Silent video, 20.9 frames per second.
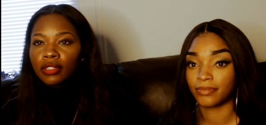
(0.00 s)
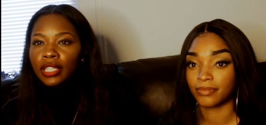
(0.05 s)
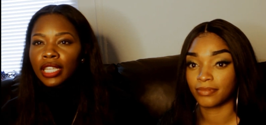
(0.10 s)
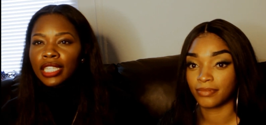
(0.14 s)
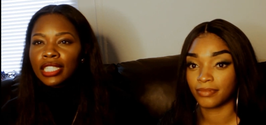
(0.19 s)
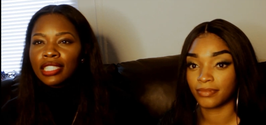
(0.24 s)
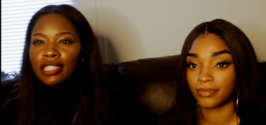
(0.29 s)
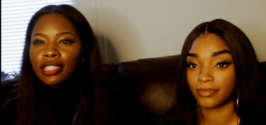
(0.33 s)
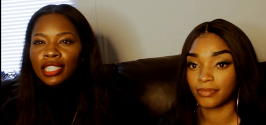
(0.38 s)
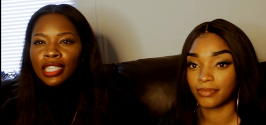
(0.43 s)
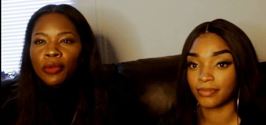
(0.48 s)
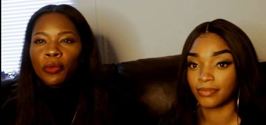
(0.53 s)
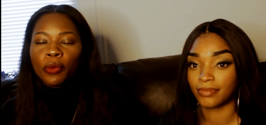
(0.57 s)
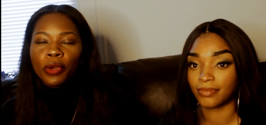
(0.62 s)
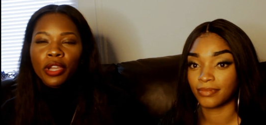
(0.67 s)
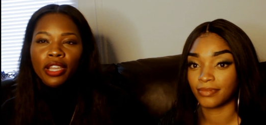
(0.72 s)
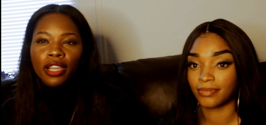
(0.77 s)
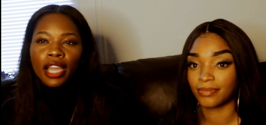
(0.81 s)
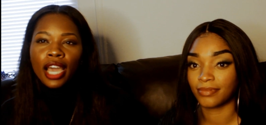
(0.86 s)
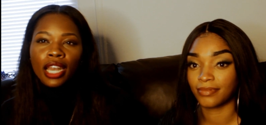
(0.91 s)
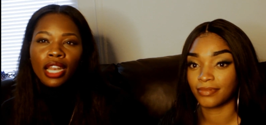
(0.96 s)
Speaker 1: and see
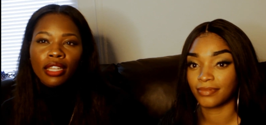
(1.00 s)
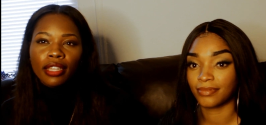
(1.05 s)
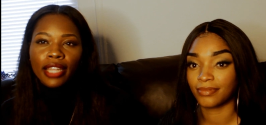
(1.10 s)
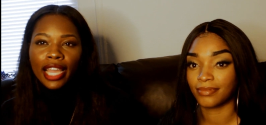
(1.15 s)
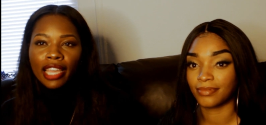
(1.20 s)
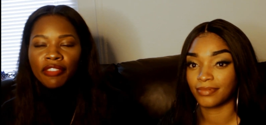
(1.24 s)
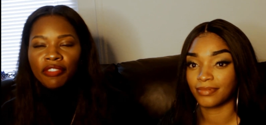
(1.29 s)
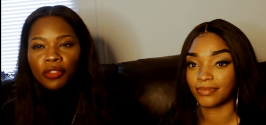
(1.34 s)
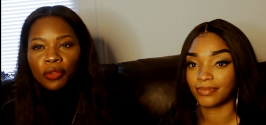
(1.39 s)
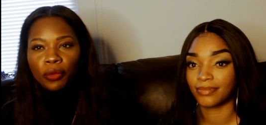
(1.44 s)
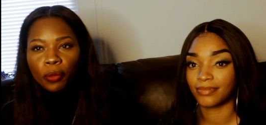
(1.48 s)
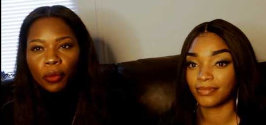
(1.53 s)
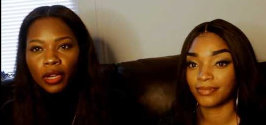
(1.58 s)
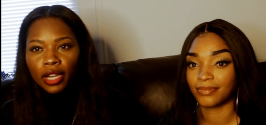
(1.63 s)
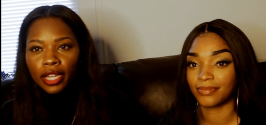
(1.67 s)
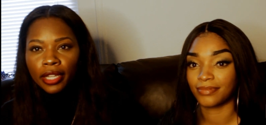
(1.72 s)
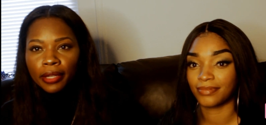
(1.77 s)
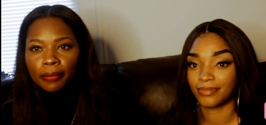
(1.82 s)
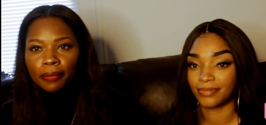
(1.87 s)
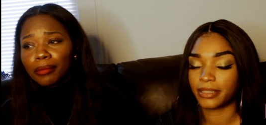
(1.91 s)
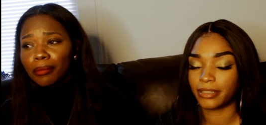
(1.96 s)
what kind of life you
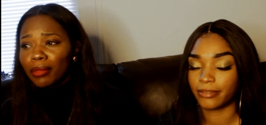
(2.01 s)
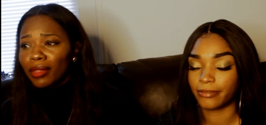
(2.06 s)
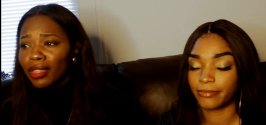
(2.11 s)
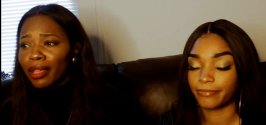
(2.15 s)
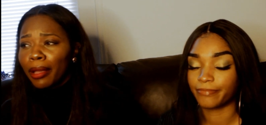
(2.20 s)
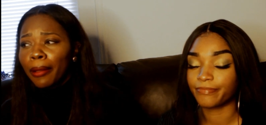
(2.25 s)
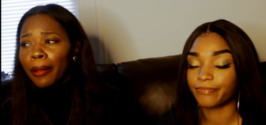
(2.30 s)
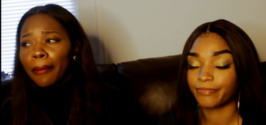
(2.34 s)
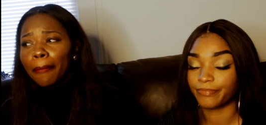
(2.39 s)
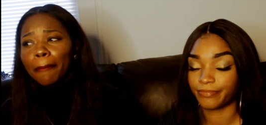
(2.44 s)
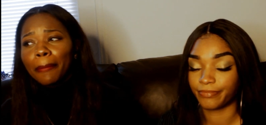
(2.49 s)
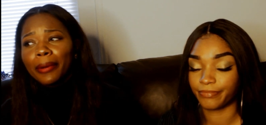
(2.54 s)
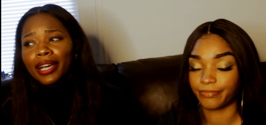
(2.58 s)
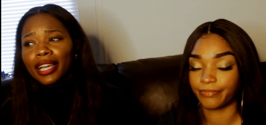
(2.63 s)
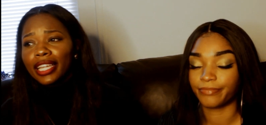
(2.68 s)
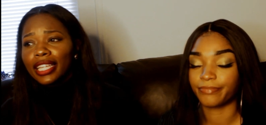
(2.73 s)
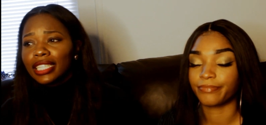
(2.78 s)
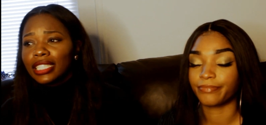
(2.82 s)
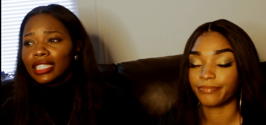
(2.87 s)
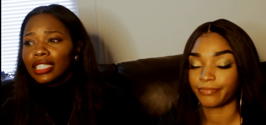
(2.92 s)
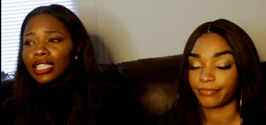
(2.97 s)
want.
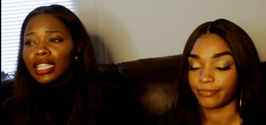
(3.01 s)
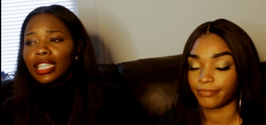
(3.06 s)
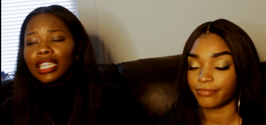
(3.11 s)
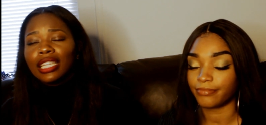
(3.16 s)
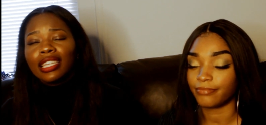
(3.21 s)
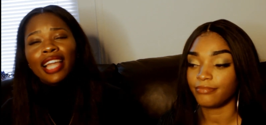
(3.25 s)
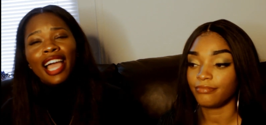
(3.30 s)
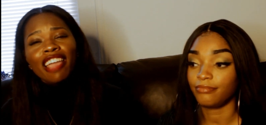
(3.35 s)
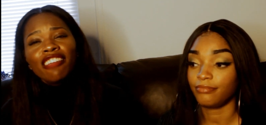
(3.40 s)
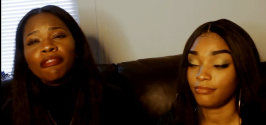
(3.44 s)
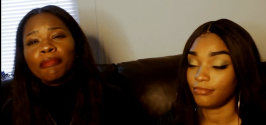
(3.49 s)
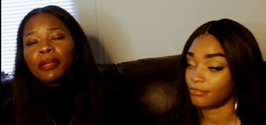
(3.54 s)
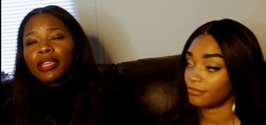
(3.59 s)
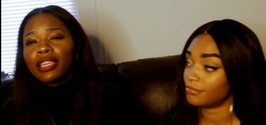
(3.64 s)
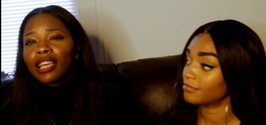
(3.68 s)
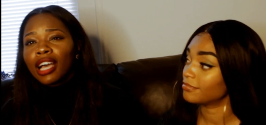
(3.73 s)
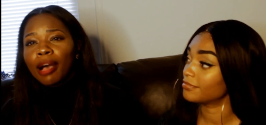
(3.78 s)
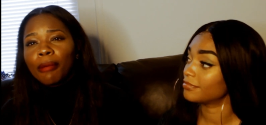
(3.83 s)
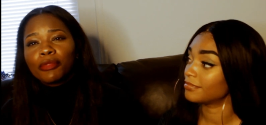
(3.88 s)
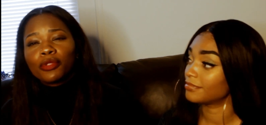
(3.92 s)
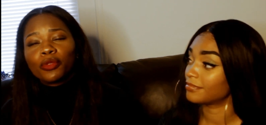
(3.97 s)
But life
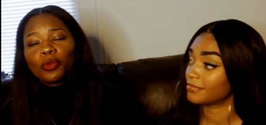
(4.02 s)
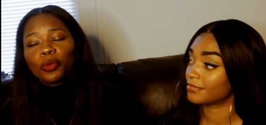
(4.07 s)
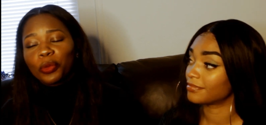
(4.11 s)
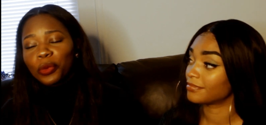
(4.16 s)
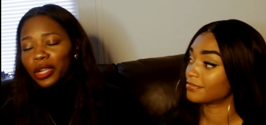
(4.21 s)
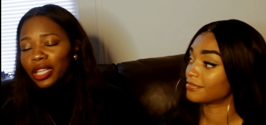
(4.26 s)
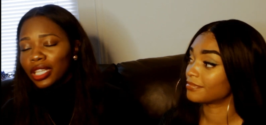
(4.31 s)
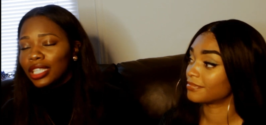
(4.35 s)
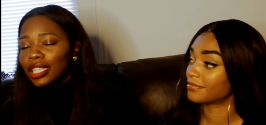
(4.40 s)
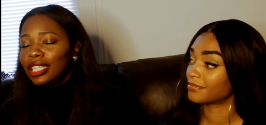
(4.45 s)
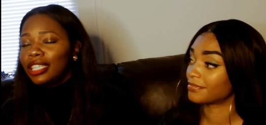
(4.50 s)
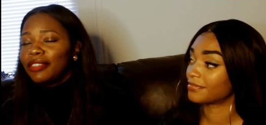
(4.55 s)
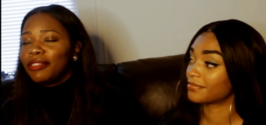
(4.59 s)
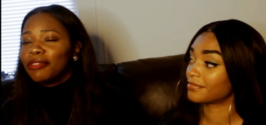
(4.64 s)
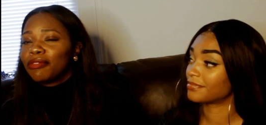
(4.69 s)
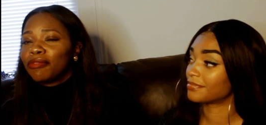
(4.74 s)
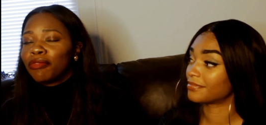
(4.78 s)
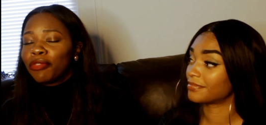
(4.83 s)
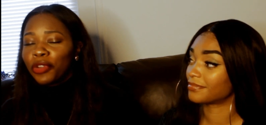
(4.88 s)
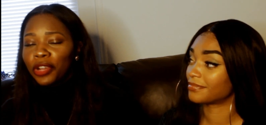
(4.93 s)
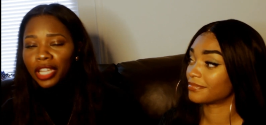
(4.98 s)
becomes really
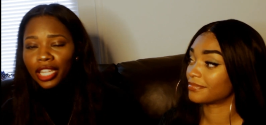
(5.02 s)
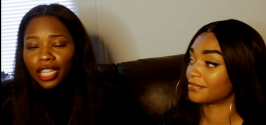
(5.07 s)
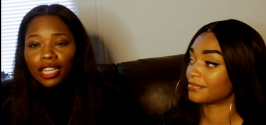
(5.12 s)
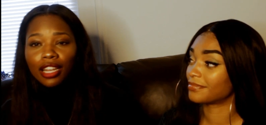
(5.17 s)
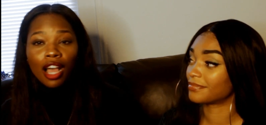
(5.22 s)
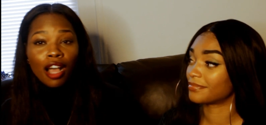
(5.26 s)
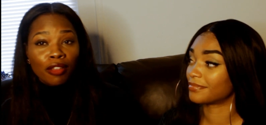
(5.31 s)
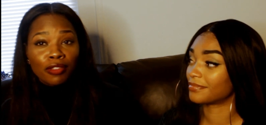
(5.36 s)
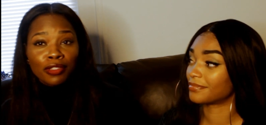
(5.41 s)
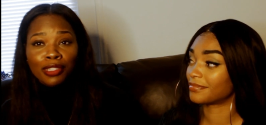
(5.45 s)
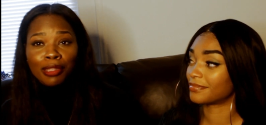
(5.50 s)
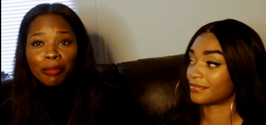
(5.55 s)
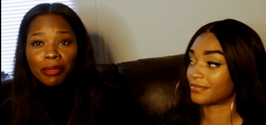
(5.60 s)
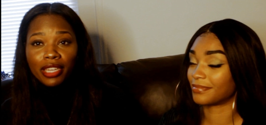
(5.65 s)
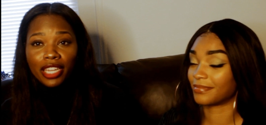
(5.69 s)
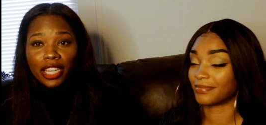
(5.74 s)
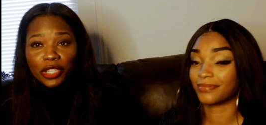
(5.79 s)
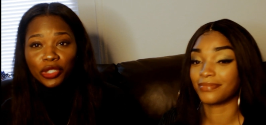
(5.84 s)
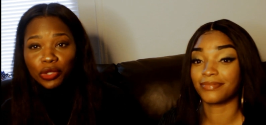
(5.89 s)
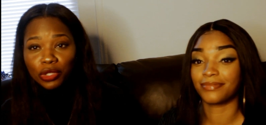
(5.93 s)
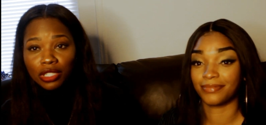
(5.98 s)
freaking awesome
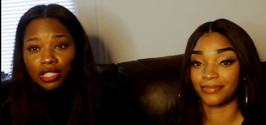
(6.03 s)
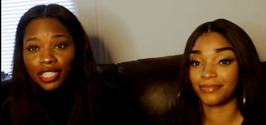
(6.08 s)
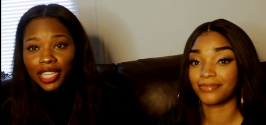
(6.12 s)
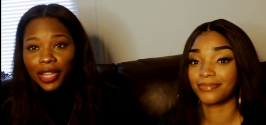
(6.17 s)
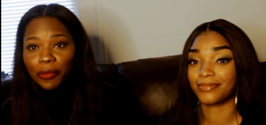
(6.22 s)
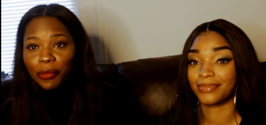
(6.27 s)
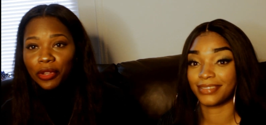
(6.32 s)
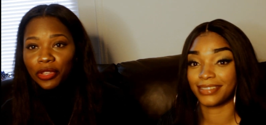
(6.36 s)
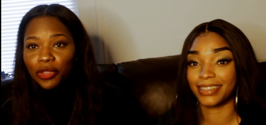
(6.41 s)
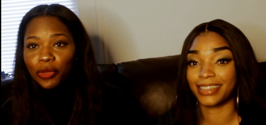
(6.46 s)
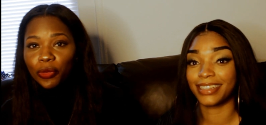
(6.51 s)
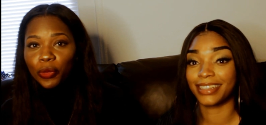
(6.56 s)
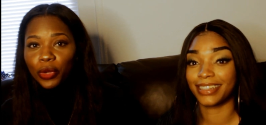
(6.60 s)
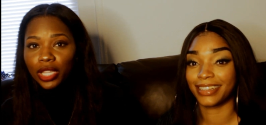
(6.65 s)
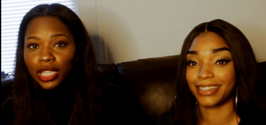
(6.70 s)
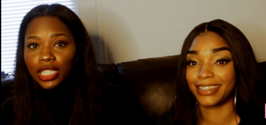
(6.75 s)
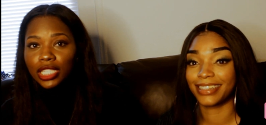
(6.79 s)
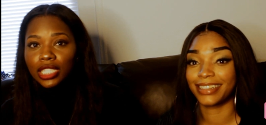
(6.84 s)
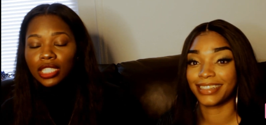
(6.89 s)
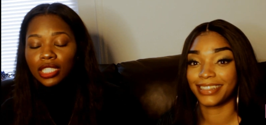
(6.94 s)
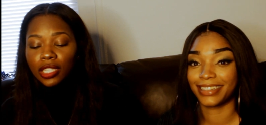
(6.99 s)
and interesting when you
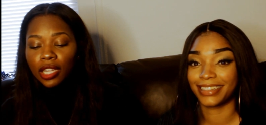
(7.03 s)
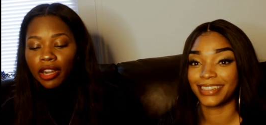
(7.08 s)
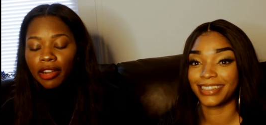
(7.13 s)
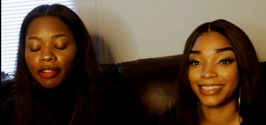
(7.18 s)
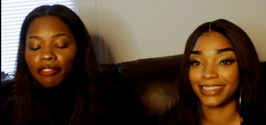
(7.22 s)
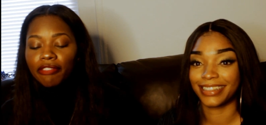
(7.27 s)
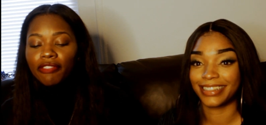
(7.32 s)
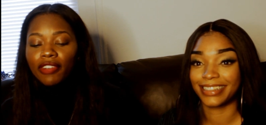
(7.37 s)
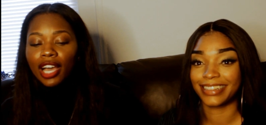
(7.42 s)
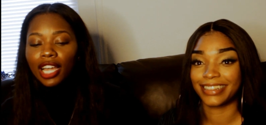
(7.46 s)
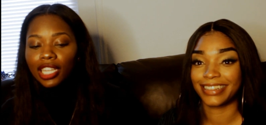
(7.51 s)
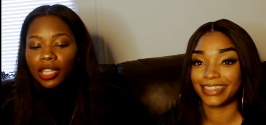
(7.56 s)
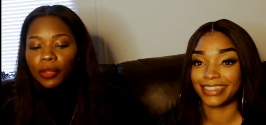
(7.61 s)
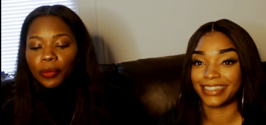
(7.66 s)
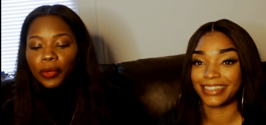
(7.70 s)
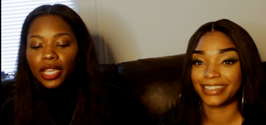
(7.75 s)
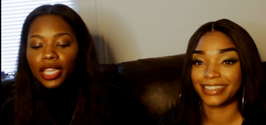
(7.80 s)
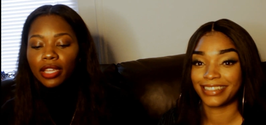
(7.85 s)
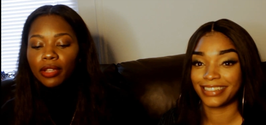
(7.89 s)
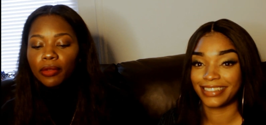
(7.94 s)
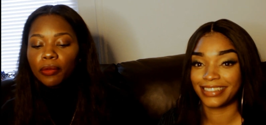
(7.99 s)
really start
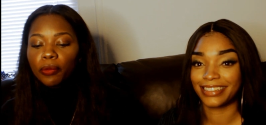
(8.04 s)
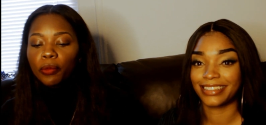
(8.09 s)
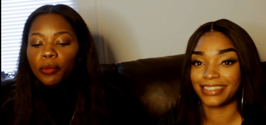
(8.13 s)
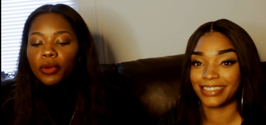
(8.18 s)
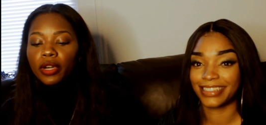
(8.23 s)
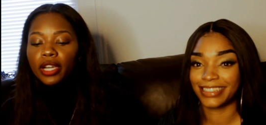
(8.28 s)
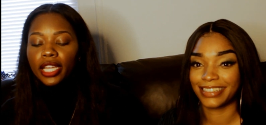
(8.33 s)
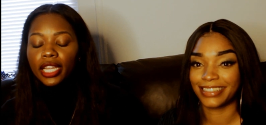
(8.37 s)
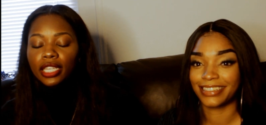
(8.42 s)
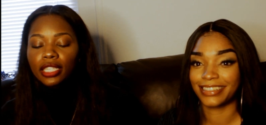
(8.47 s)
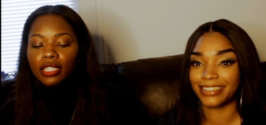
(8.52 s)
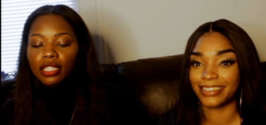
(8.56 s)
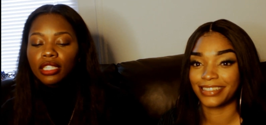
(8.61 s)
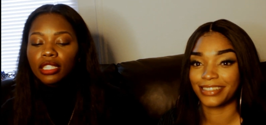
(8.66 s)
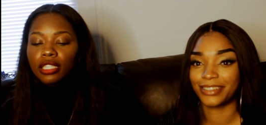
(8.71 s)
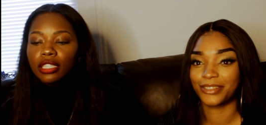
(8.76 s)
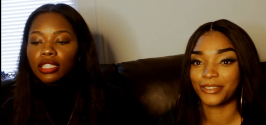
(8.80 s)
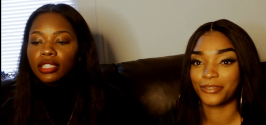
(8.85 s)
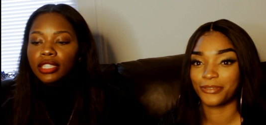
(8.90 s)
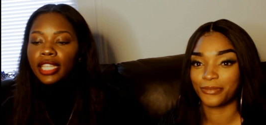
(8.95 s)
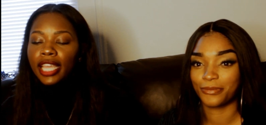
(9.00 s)
following what
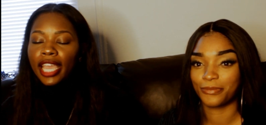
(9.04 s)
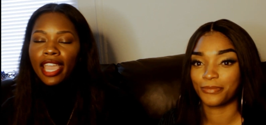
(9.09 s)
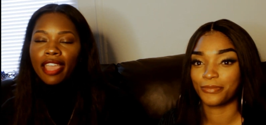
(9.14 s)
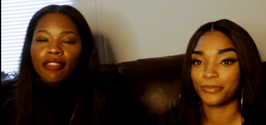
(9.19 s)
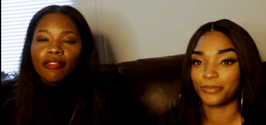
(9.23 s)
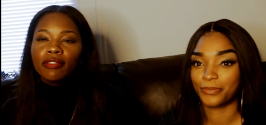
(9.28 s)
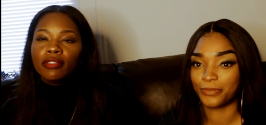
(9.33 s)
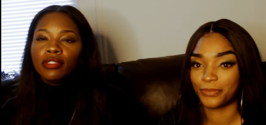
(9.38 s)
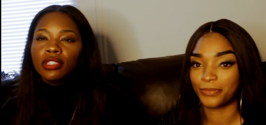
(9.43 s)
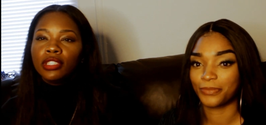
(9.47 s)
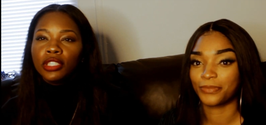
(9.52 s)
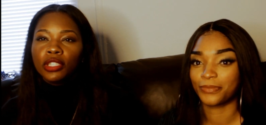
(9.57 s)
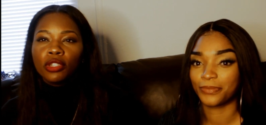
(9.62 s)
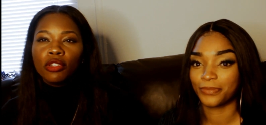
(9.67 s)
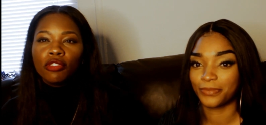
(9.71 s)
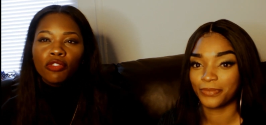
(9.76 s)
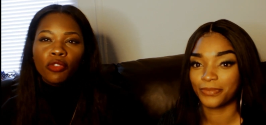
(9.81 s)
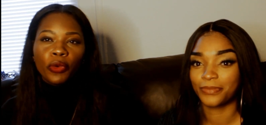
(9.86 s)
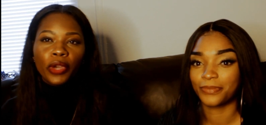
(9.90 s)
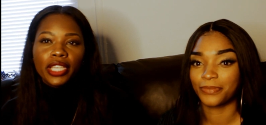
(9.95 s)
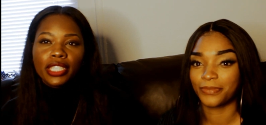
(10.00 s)
that little
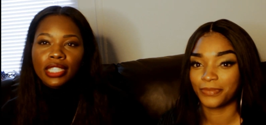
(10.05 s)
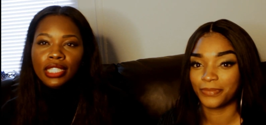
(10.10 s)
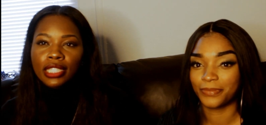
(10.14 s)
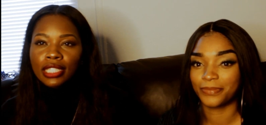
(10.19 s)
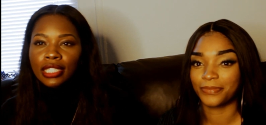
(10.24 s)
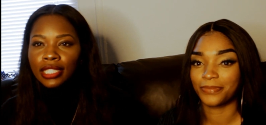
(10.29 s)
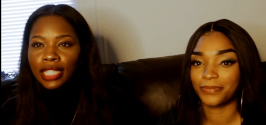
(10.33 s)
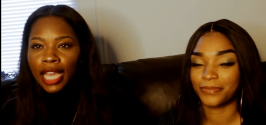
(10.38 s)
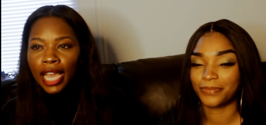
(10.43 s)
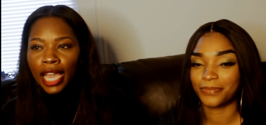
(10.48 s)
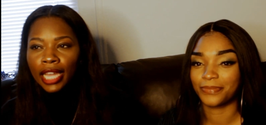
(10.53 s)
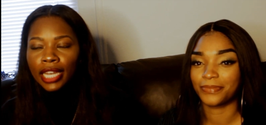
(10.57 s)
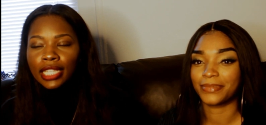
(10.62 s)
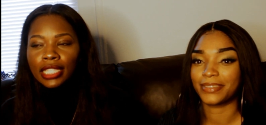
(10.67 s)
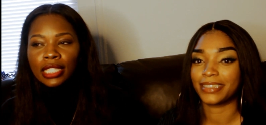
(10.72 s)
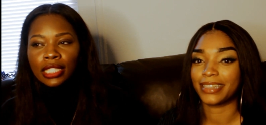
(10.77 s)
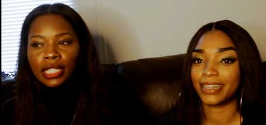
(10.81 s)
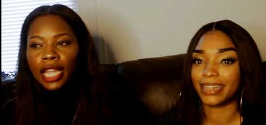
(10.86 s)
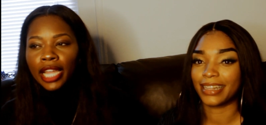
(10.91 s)
voice inside is